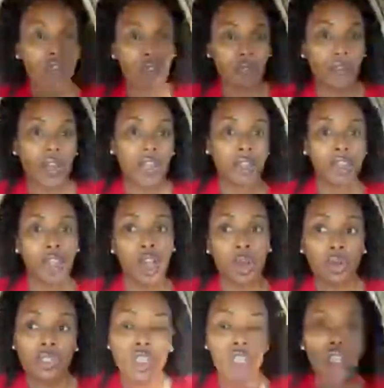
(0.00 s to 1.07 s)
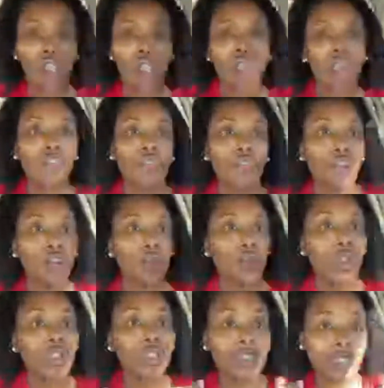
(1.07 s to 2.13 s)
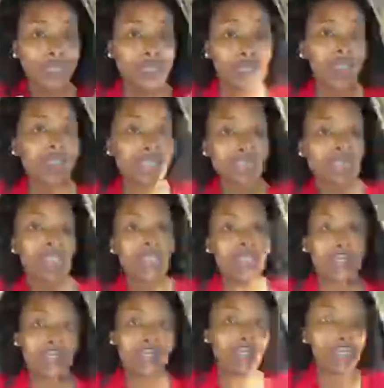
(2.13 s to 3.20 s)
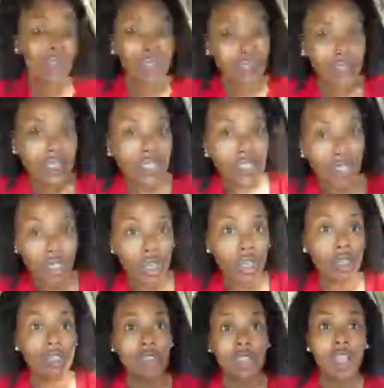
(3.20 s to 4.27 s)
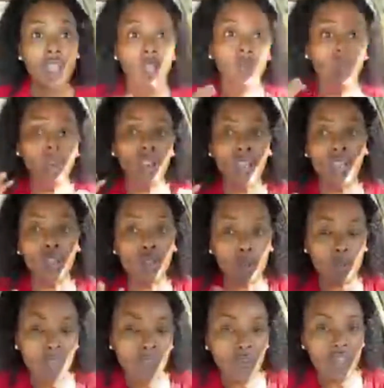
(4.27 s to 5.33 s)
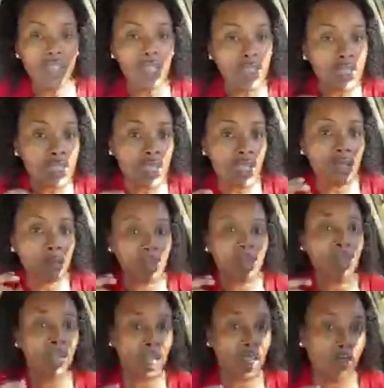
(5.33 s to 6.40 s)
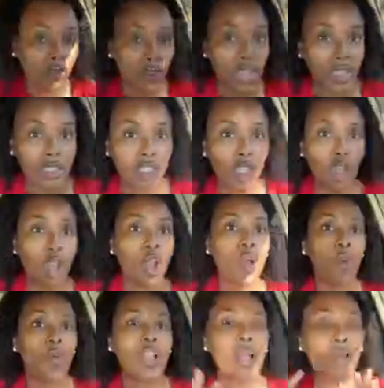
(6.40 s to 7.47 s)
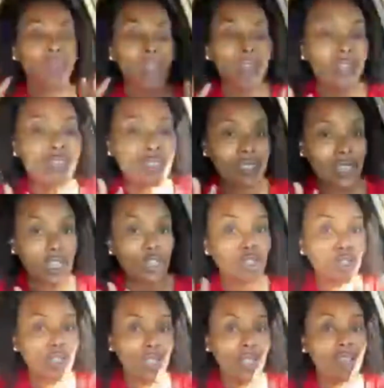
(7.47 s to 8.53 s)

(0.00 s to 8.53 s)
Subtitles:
to find out, will they still need international teachers? Will H-1B visa still be in effect? Well, I'm here to tell you today